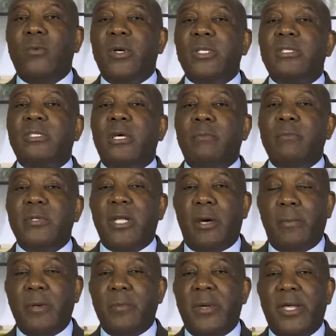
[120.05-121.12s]
with some
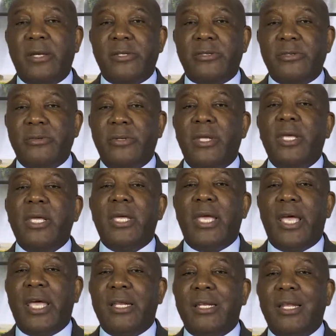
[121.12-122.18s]
numbing medicine,
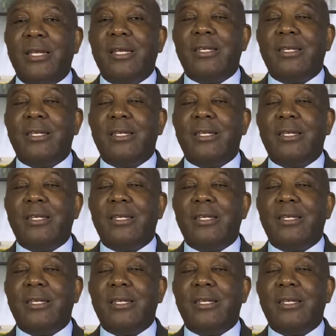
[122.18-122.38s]
and then the